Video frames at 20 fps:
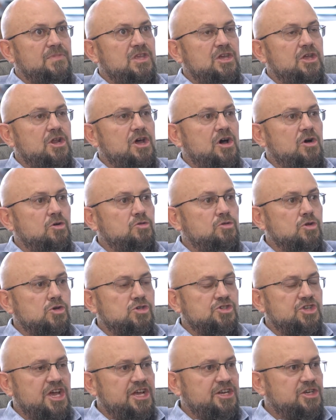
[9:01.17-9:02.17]
You know,
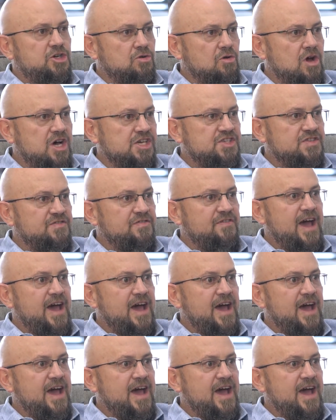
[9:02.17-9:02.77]
there's a trust